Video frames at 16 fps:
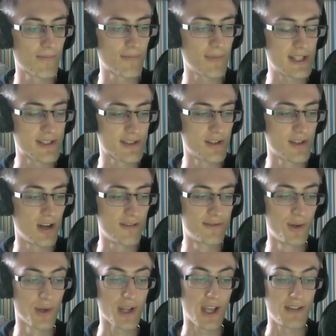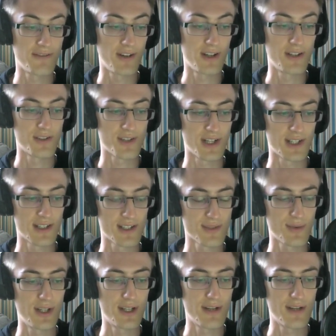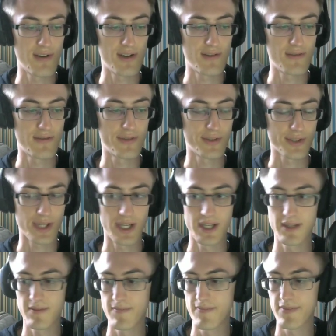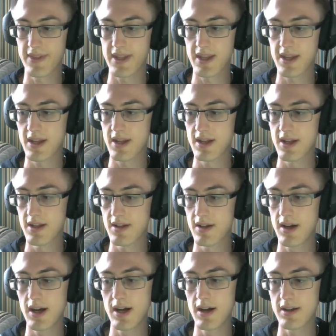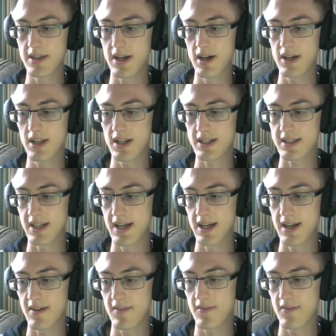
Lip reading: It's not a 4K file, Jack, that's why I didn't render it 4K. Yeah, I like that.